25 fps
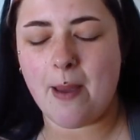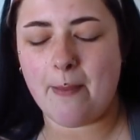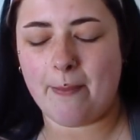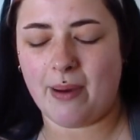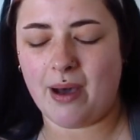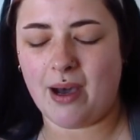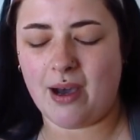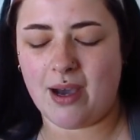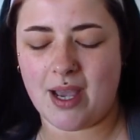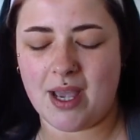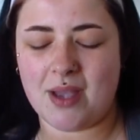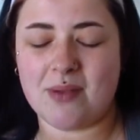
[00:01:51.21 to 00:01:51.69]

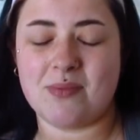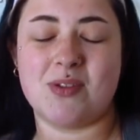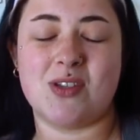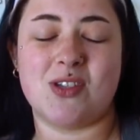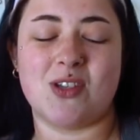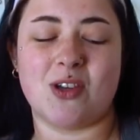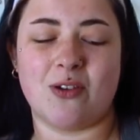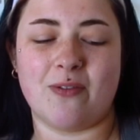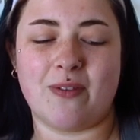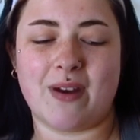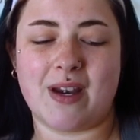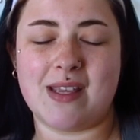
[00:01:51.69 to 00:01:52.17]
But I am
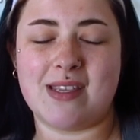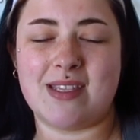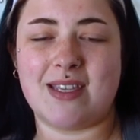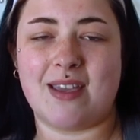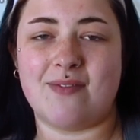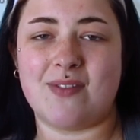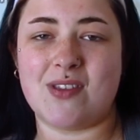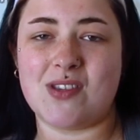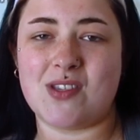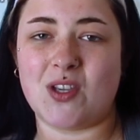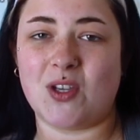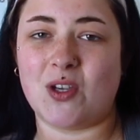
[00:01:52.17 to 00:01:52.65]
so ready to
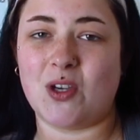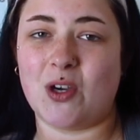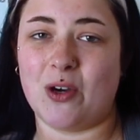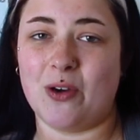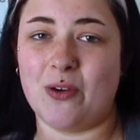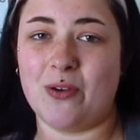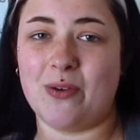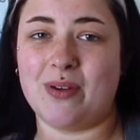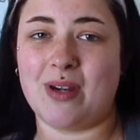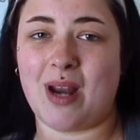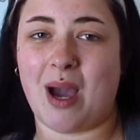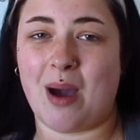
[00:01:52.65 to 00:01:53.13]
give this a
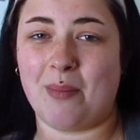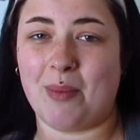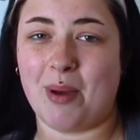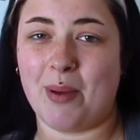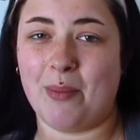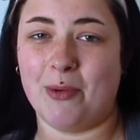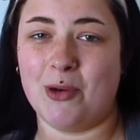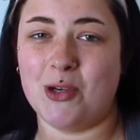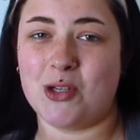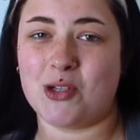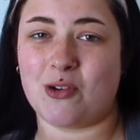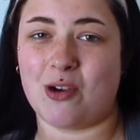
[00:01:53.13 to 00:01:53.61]
go now my
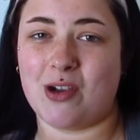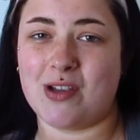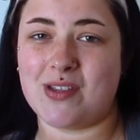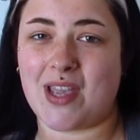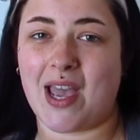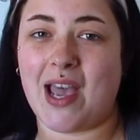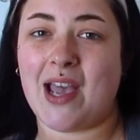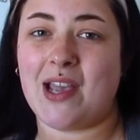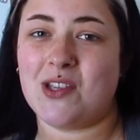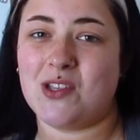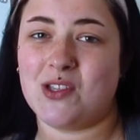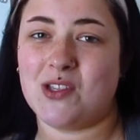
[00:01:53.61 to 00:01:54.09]

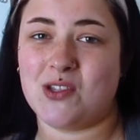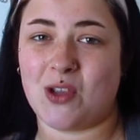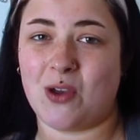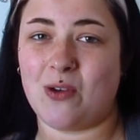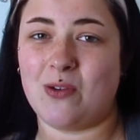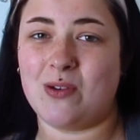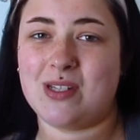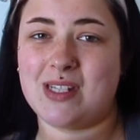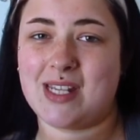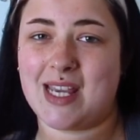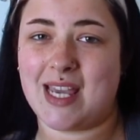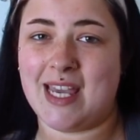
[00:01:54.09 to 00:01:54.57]
moisturiser has
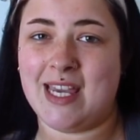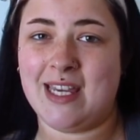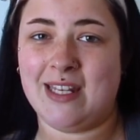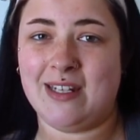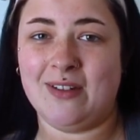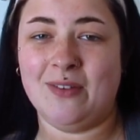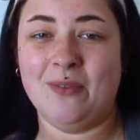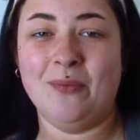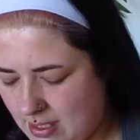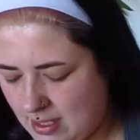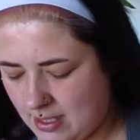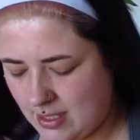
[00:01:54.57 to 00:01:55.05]
soaked
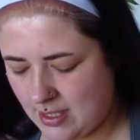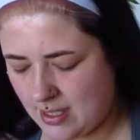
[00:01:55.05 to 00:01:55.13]
in.